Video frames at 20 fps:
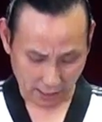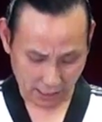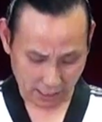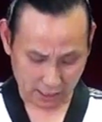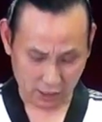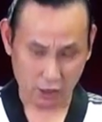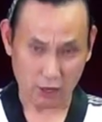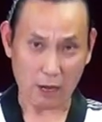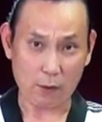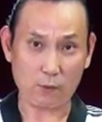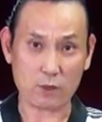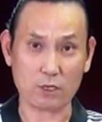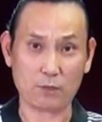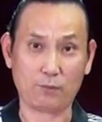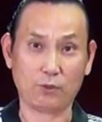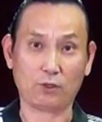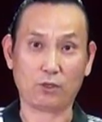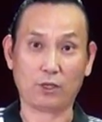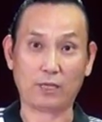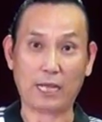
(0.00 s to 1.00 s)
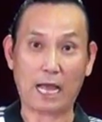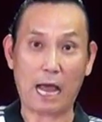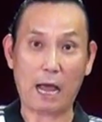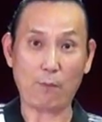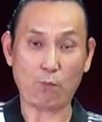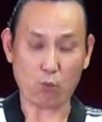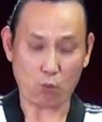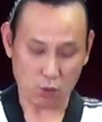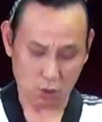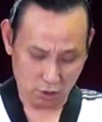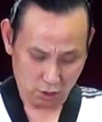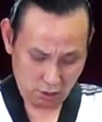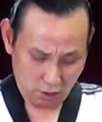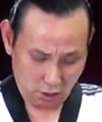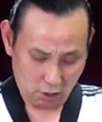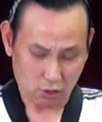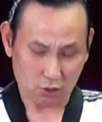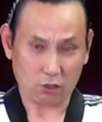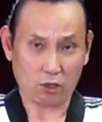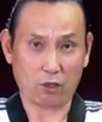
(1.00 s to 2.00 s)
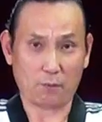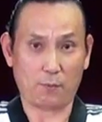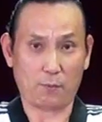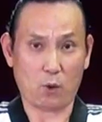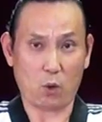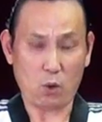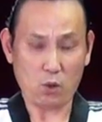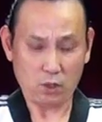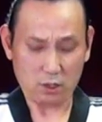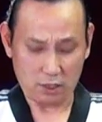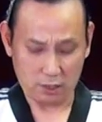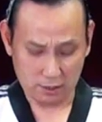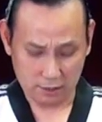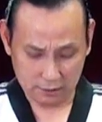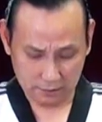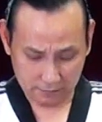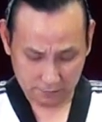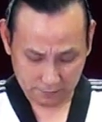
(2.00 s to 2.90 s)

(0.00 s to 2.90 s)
And here I want you to put the top one under the boat.